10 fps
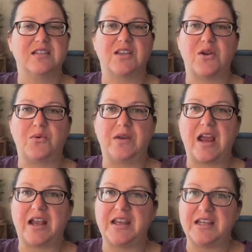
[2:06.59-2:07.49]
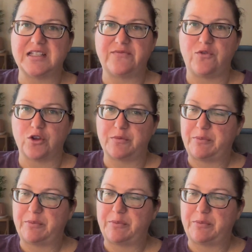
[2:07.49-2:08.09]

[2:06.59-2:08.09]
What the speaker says: so we had his 4th